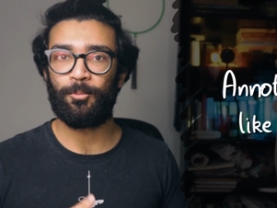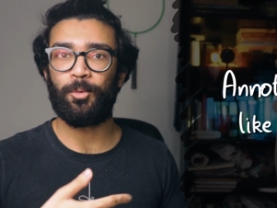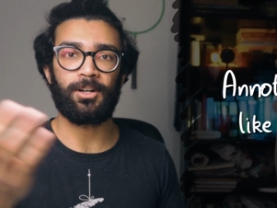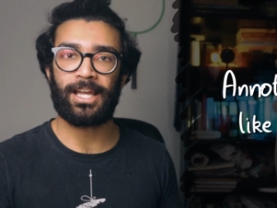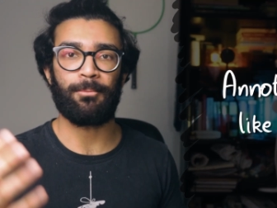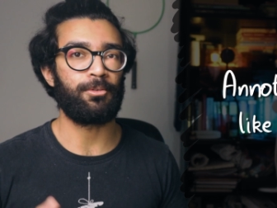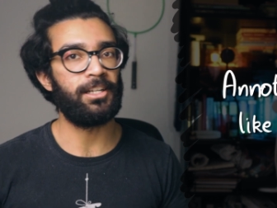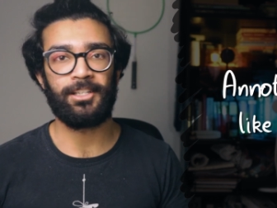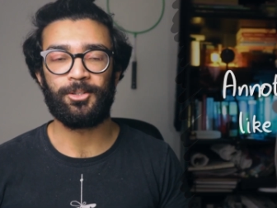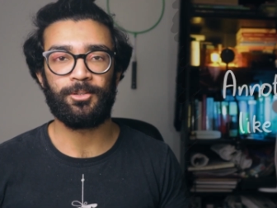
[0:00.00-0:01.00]
what camera
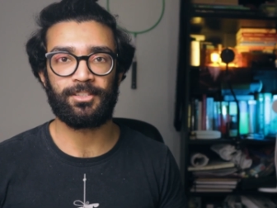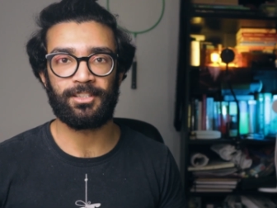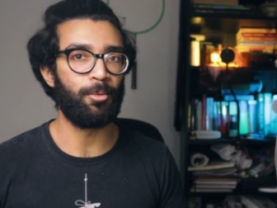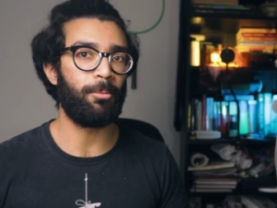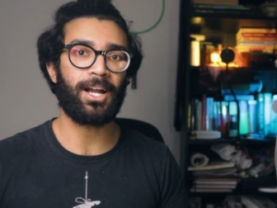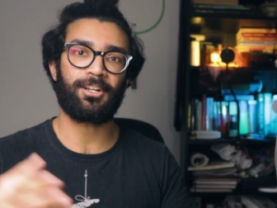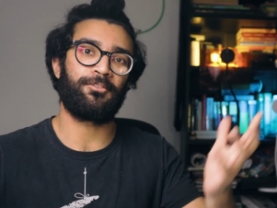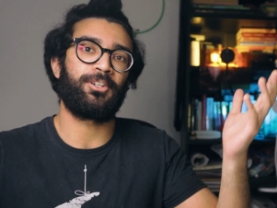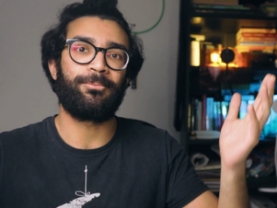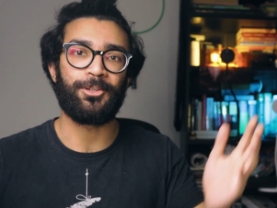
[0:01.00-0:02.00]
I use and what
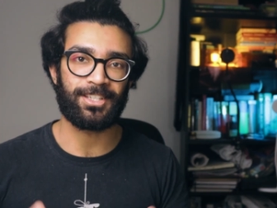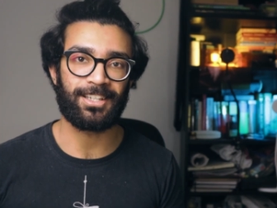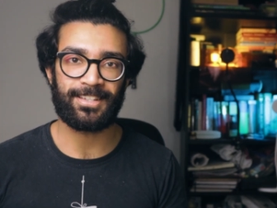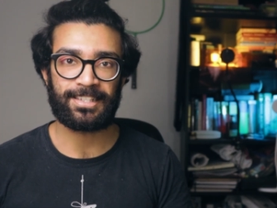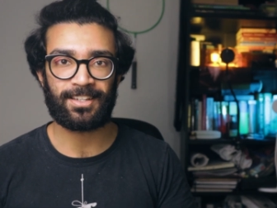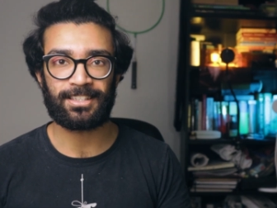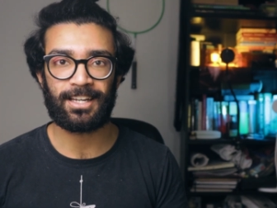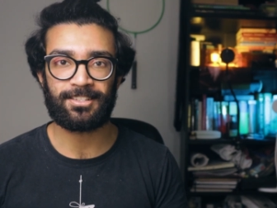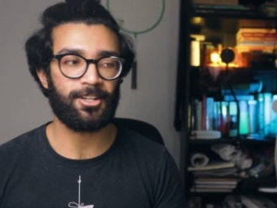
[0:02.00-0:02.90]
microphone I'm using and things like that.